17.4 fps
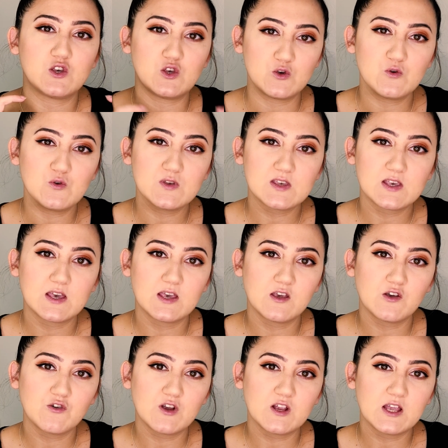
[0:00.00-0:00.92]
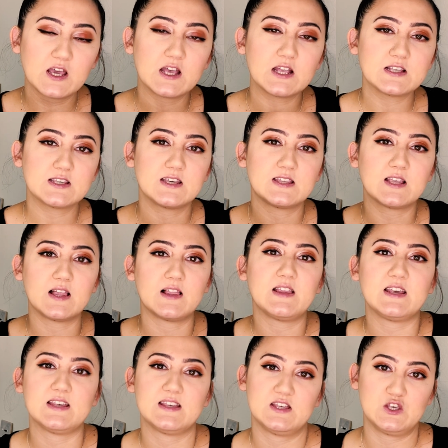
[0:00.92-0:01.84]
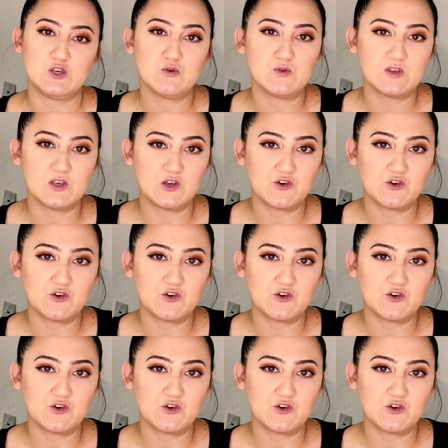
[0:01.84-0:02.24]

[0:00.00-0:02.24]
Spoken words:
used ingredient to the least used